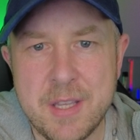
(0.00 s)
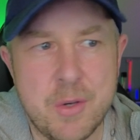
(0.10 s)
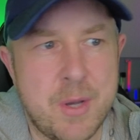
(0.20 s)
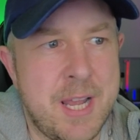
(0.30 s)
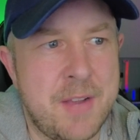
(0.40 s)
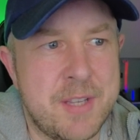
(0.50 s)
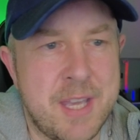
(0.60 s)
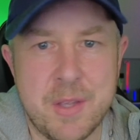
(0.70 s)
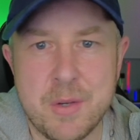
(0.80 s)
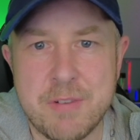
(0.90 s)
you're going to have to
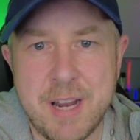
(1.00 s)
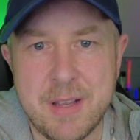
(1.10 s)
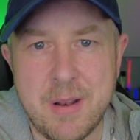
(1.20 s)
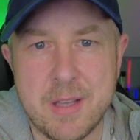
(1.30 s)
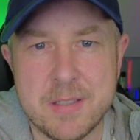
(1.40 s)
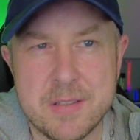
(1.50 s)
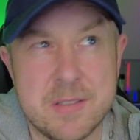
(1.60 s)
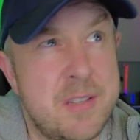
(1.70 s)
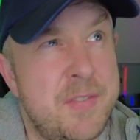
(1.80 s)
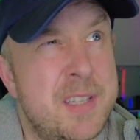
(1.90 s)
get your radio
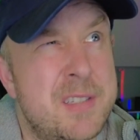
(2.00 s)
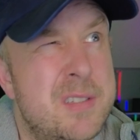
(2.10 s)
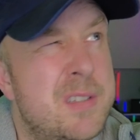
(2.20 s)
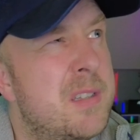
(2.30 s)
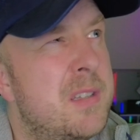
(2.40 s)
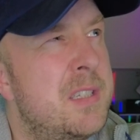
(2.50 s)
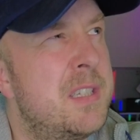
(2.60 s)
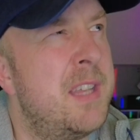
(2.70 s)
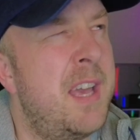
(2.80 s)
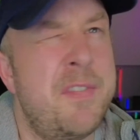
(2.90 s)
license. I think it's
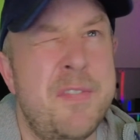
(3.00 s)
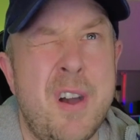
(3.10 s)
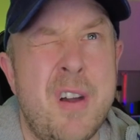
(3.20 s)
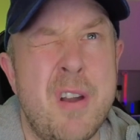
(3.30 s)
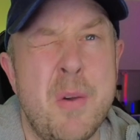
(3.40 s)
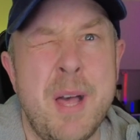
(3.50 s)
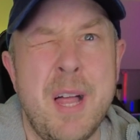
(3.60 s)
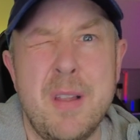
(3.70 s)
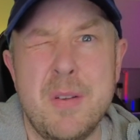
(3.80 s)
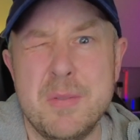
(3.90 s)

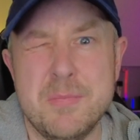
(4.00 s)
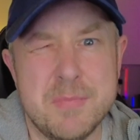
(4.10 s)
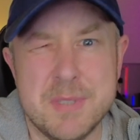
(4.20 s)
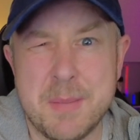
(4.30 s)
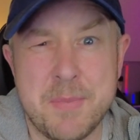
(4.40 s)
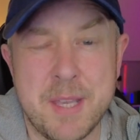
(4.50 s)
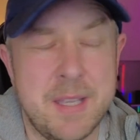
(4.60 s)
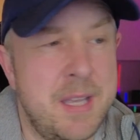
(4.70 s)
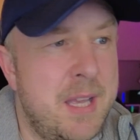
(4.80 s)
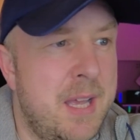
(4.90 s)
FROL or
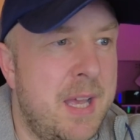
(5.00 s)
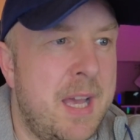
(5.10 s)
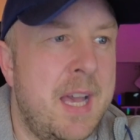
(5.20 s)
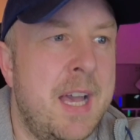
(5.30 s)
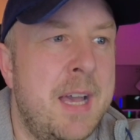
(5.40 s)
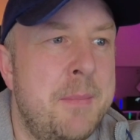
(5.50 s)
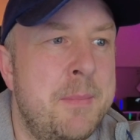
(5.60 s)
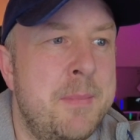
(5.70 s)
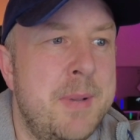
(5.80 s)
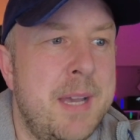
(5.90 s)
something.
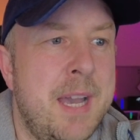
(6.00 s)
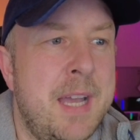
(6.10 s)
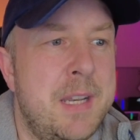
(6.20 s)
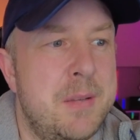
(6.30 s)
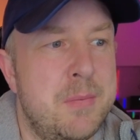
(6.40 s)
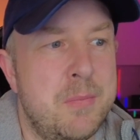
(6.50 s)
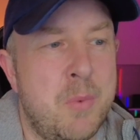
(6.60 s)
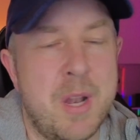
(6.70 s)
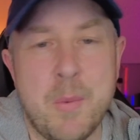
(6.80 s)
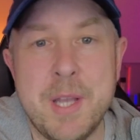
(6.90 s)
And
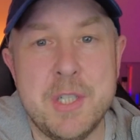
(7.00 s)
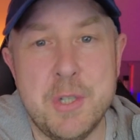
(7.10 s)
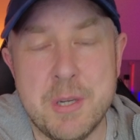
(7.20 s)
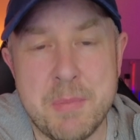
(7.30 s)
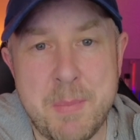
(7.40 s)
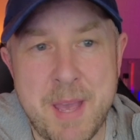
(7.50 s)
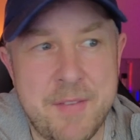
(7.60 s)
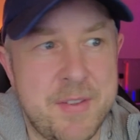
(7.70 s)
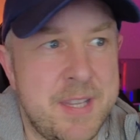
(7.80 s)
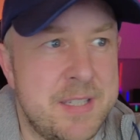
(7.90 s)
one of the ways you can prepare
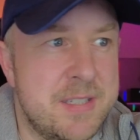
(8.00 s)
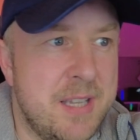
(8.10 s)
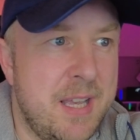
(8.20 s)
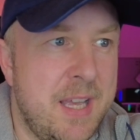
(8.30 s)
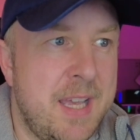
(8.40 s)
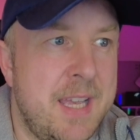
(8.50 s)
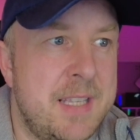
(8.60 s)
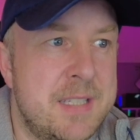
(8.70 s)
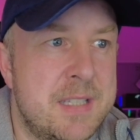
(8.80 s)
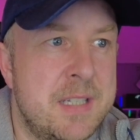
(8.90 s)
for this
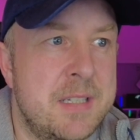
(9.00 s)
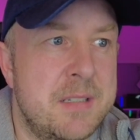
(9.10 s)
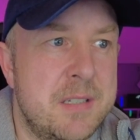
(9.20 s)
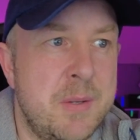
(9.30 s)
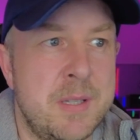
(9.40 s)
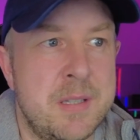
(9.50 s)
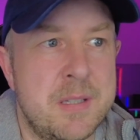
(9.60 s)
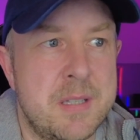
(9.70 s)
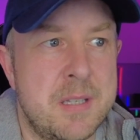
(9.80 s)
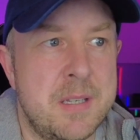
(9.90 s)
is the
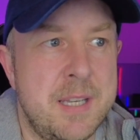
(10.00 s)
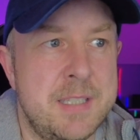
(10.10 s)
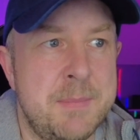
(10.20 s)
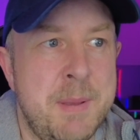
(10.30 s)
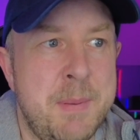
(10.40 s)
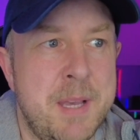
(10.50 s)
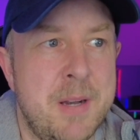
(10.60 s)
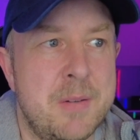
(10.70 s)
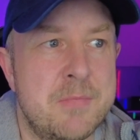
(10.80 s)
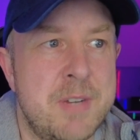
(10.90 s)
doing the Easy
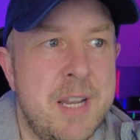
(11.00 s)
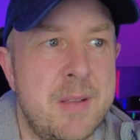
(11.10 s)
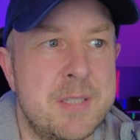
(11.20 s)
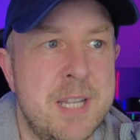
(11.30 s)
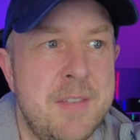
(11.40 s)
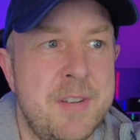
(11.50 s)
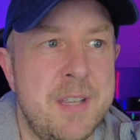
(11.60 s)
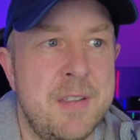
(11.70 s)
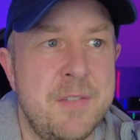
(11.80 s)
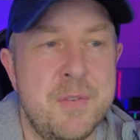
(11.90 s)
PPL radio
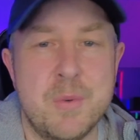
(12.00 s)
telephony full